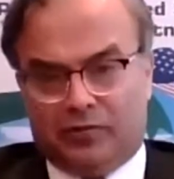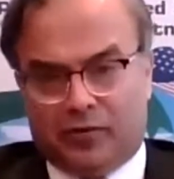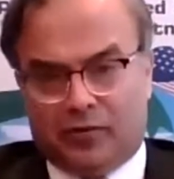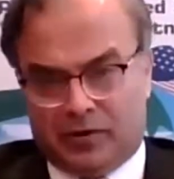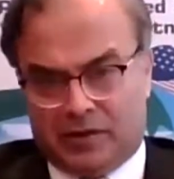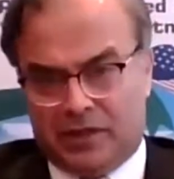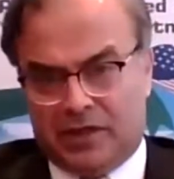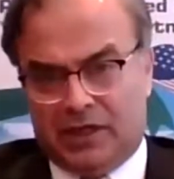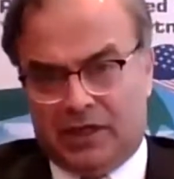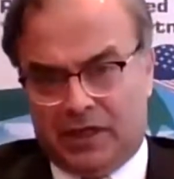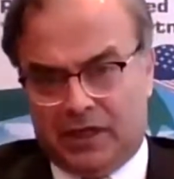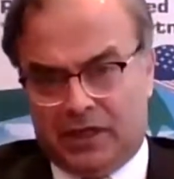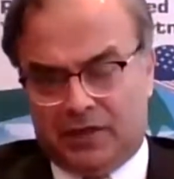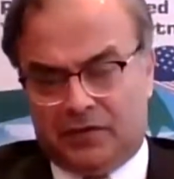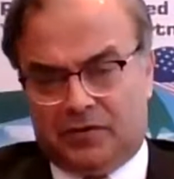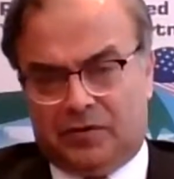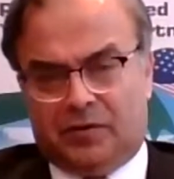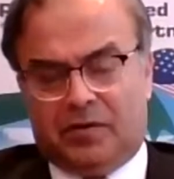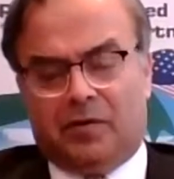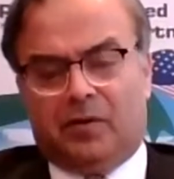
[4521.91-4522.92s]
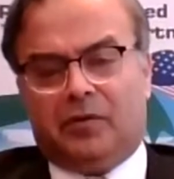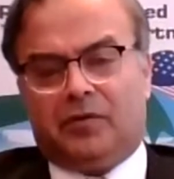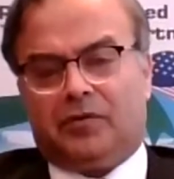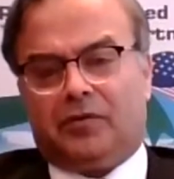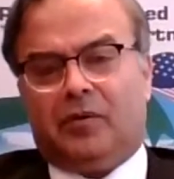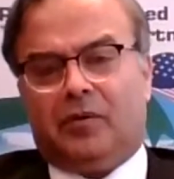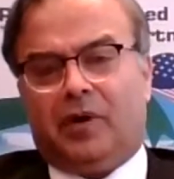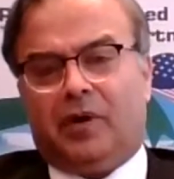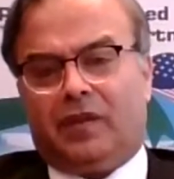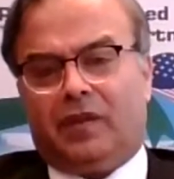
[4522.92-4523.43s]
40 years,
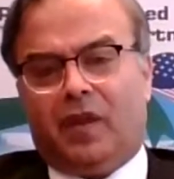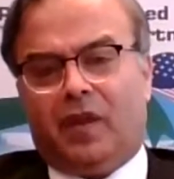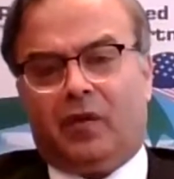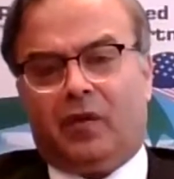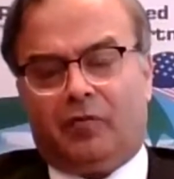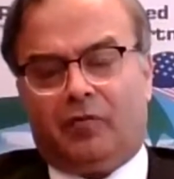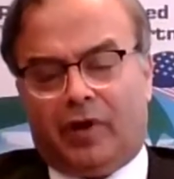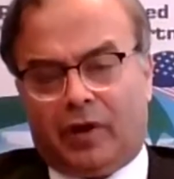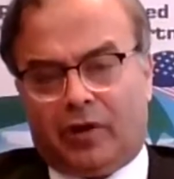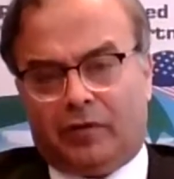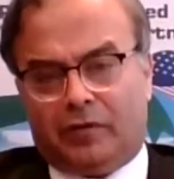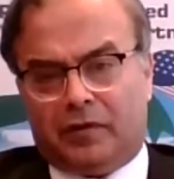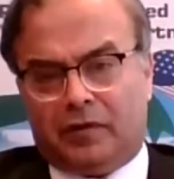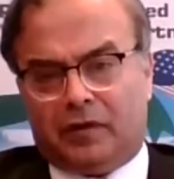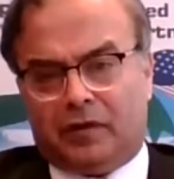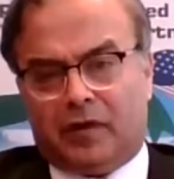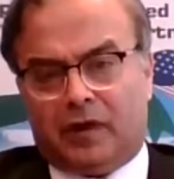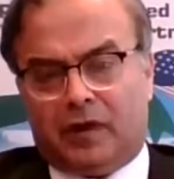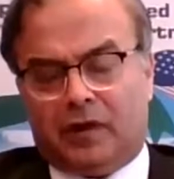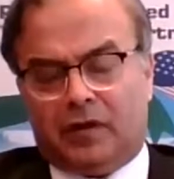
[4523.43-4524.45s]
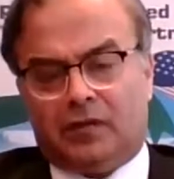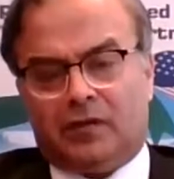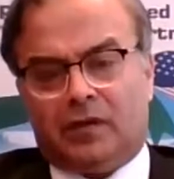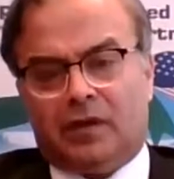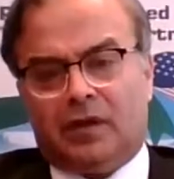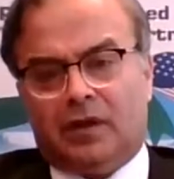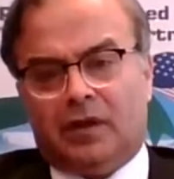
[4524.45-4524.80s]
So I think one of the things,